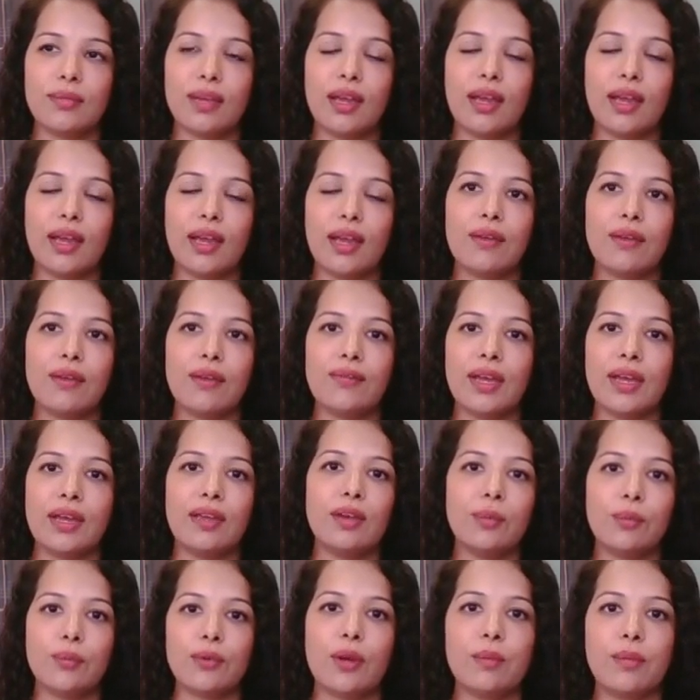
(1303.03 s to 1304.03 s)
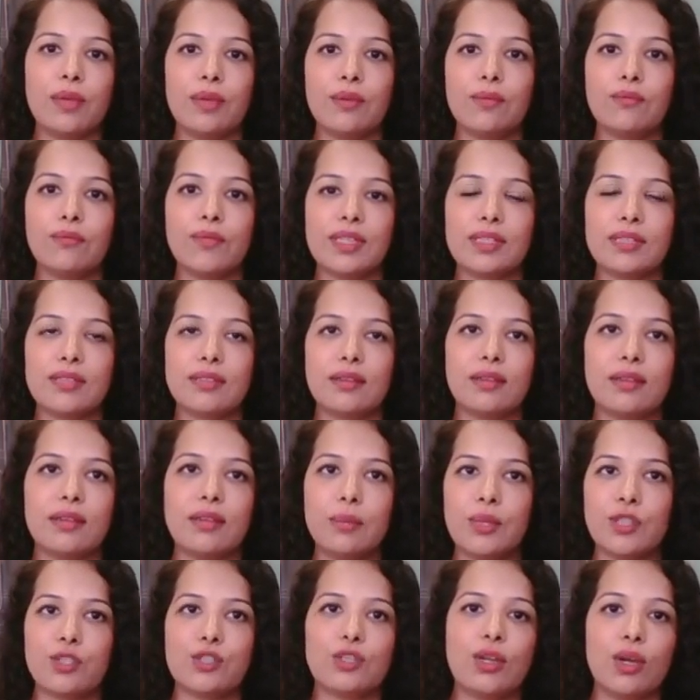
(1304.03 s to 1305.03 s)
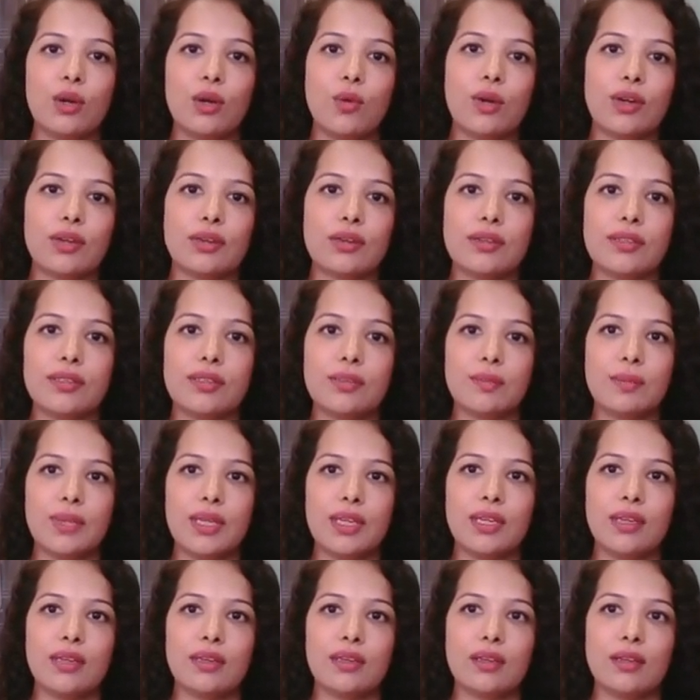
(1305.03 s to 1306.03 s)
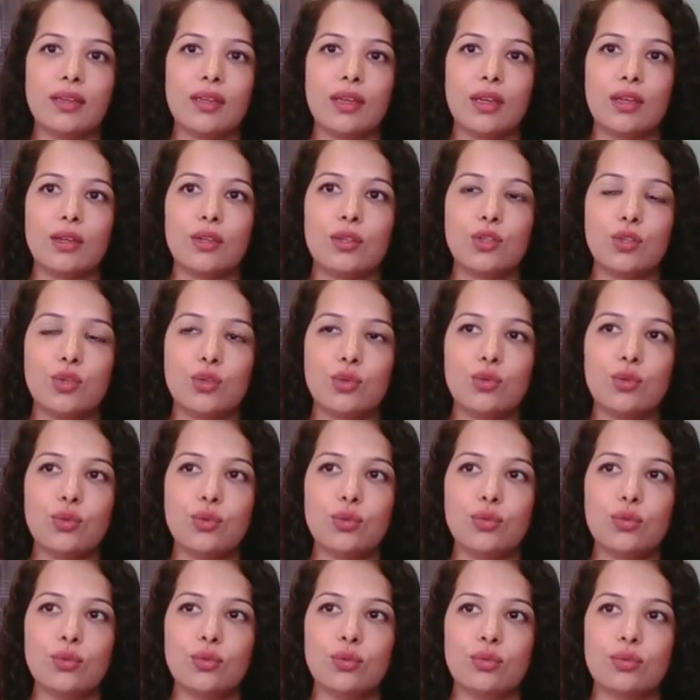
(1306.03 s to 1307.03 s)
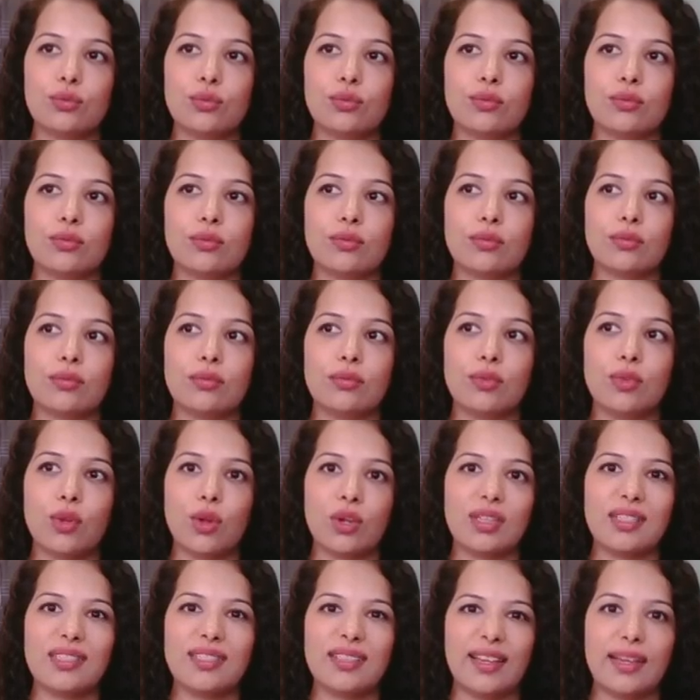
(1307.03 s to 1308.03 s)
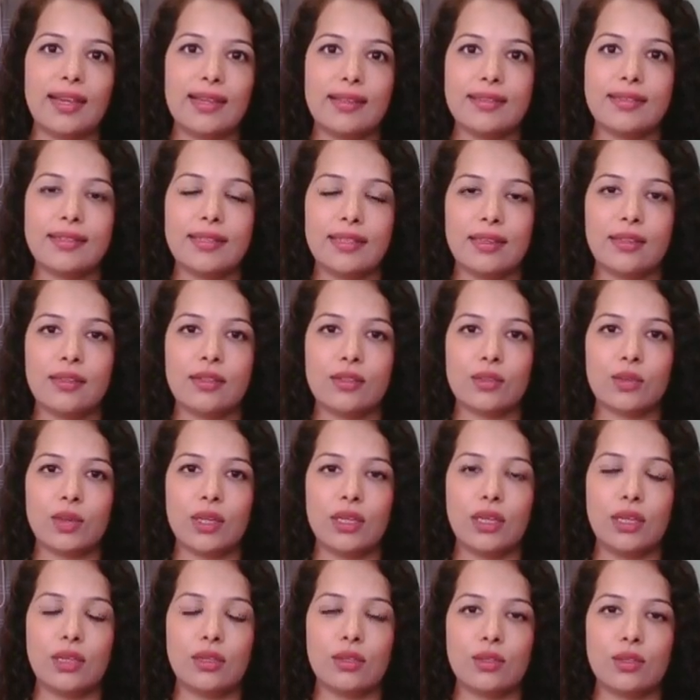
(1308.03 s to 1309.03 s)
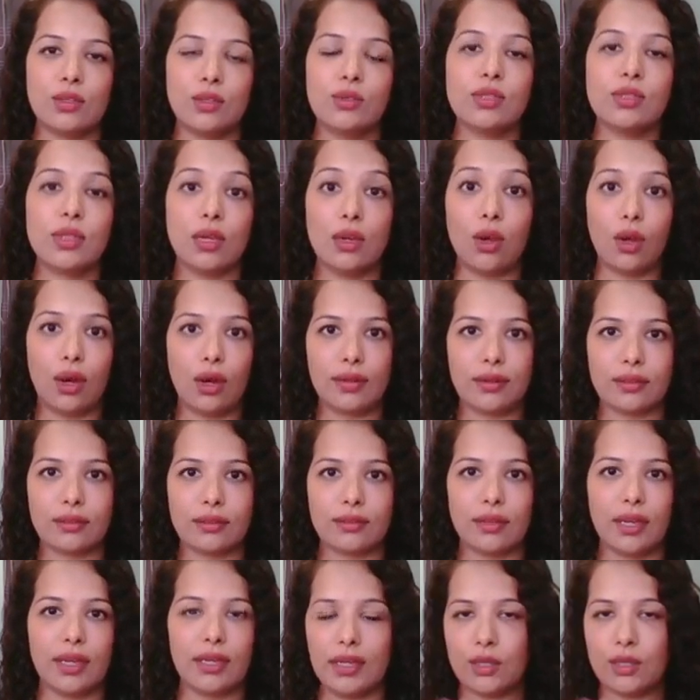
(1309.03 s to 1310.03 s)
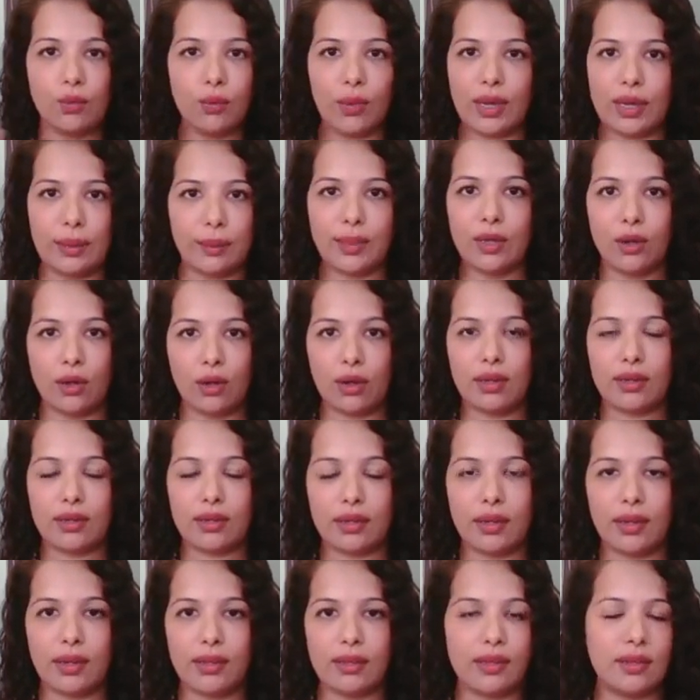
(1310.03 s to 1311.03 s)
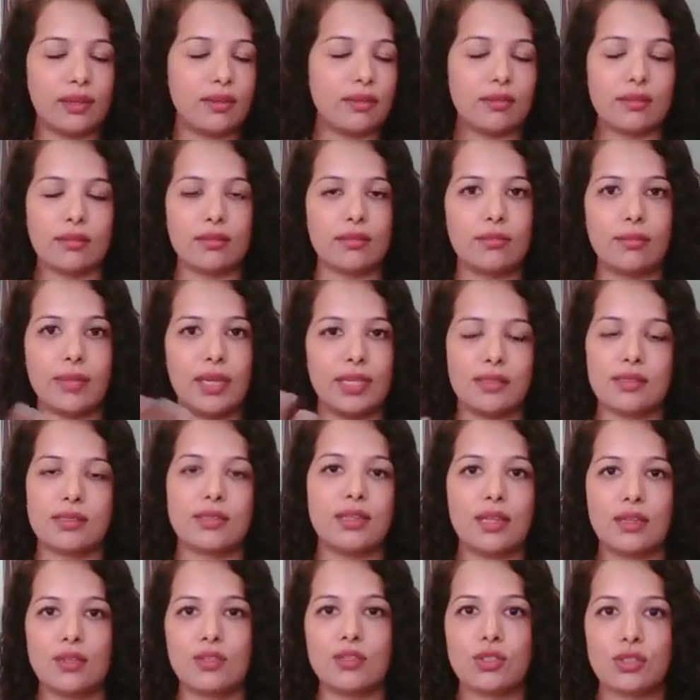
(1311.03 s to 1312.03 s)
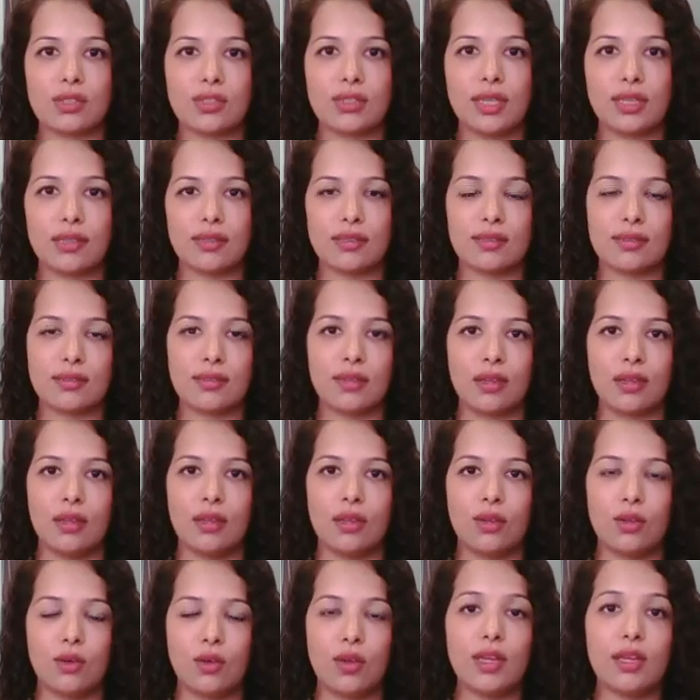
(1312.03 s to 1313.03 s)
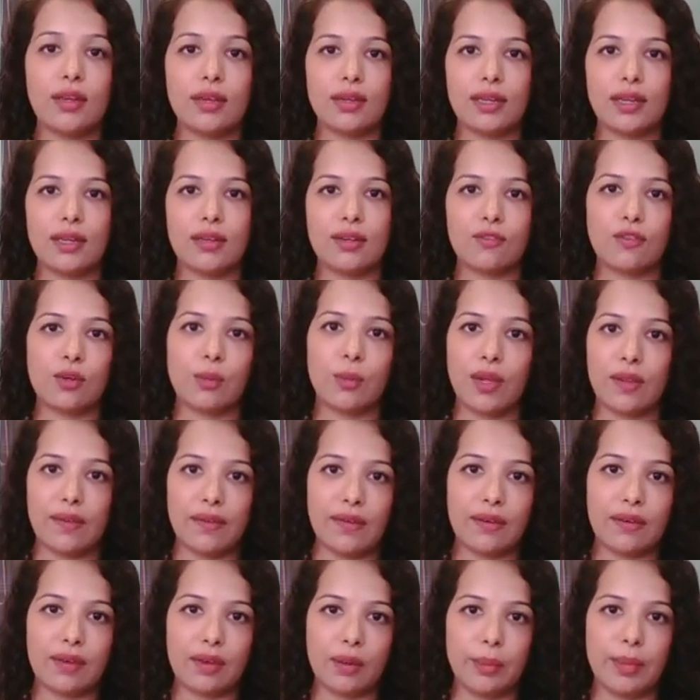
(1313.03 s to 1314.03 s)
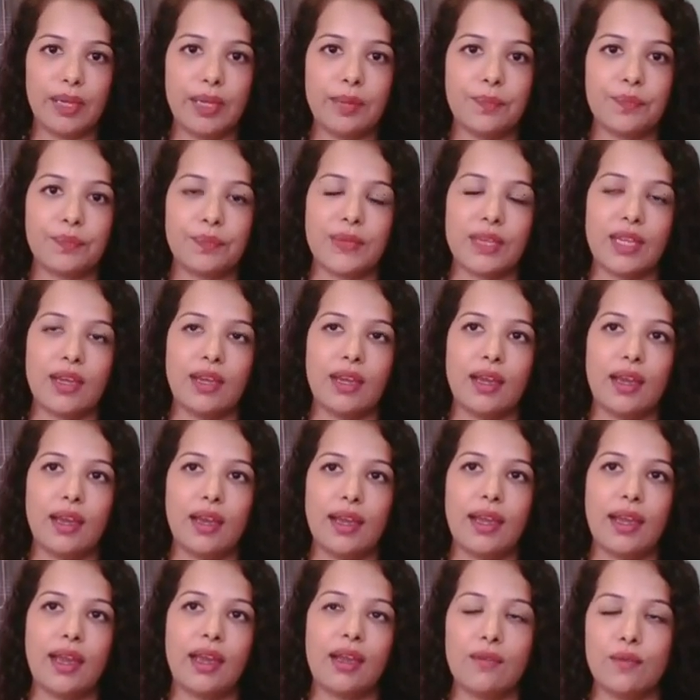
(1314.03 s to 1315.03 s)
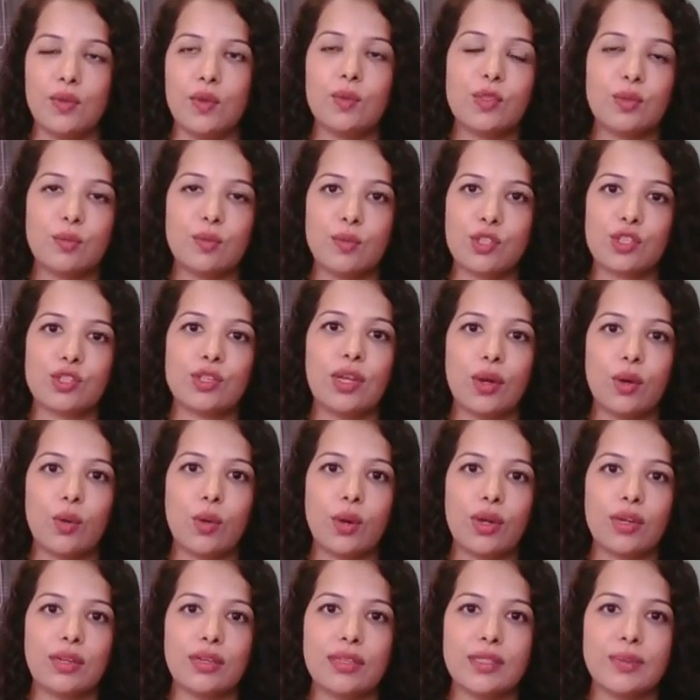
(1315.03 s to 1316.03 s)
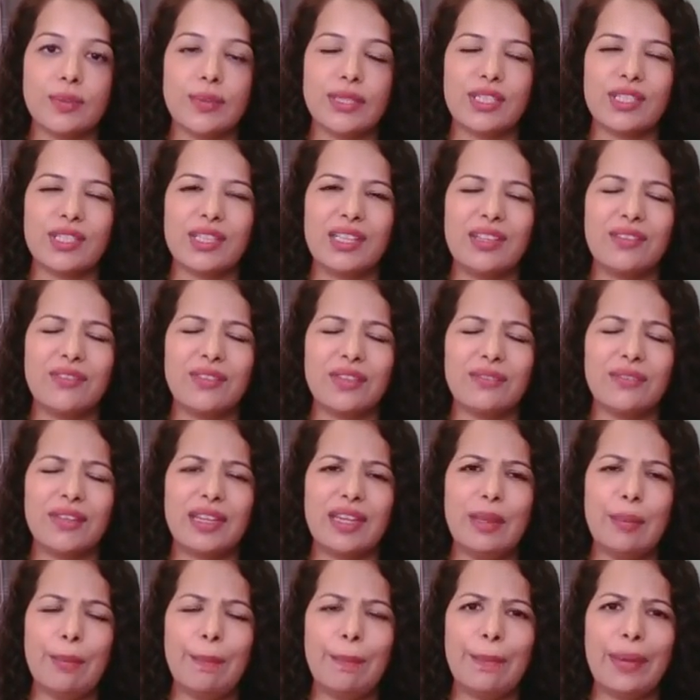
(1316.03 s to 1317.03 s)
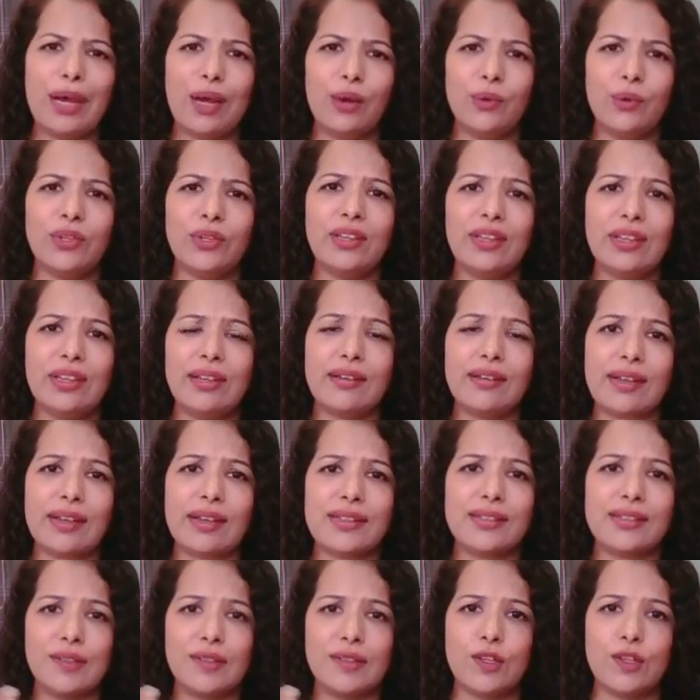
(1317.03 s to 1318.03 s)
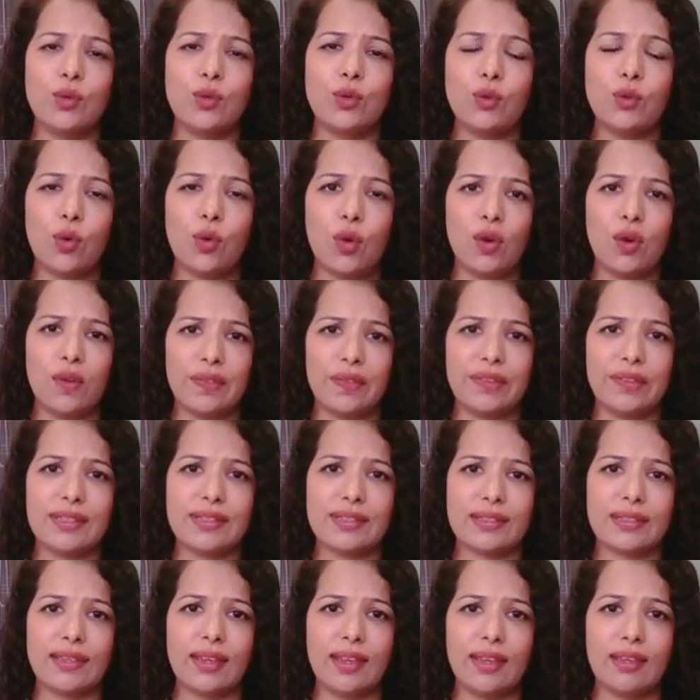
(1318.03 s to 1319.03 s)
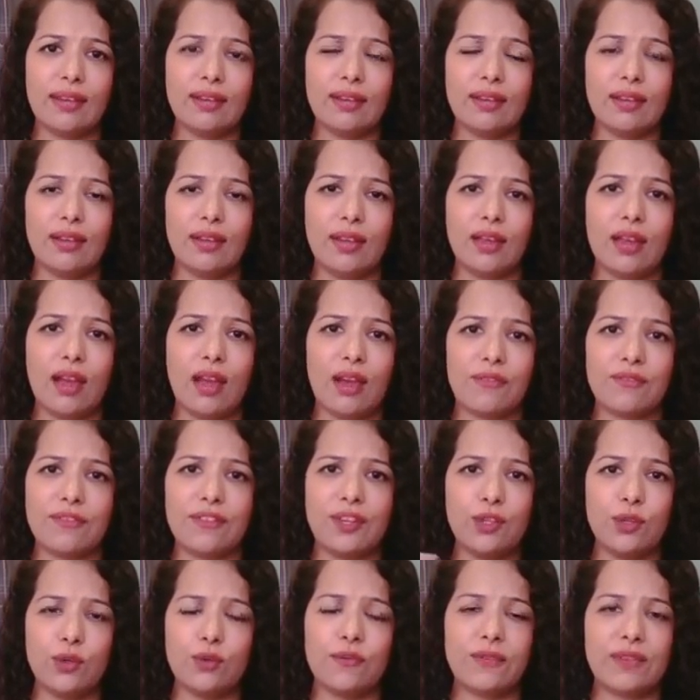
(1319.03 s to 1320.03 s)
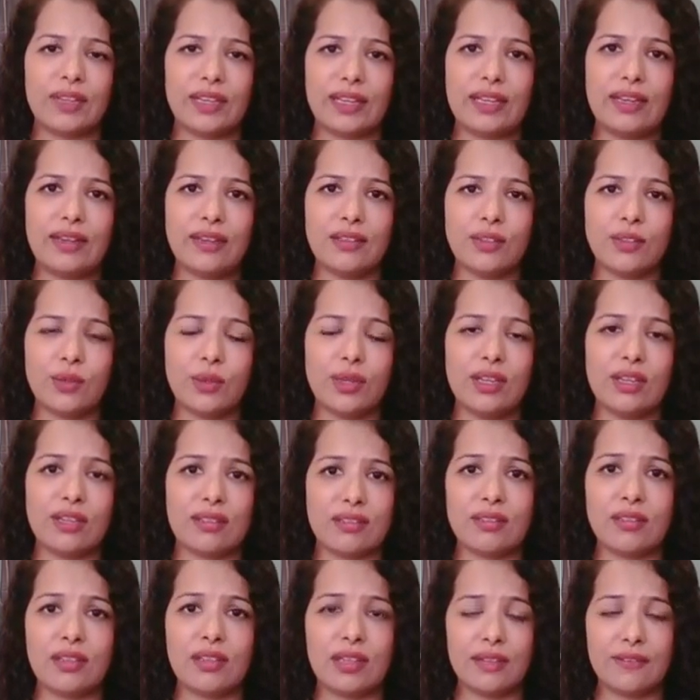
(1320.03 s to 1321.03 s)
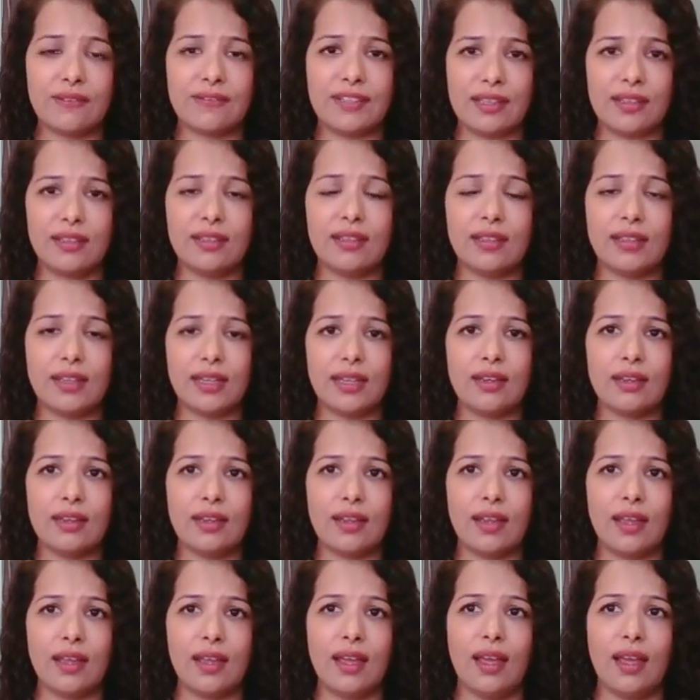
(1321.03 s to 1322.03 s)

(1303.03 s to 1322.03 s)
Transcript: I have had a problem with certain Michelin waters being too not cleansing. So I need to use a lot. I need to wipe a lot, and then my skin just gets irritated from all that rubbing. I have used Michelin waters which leave a powdery residue on the skin after you clean, so it doesn't really feel clean.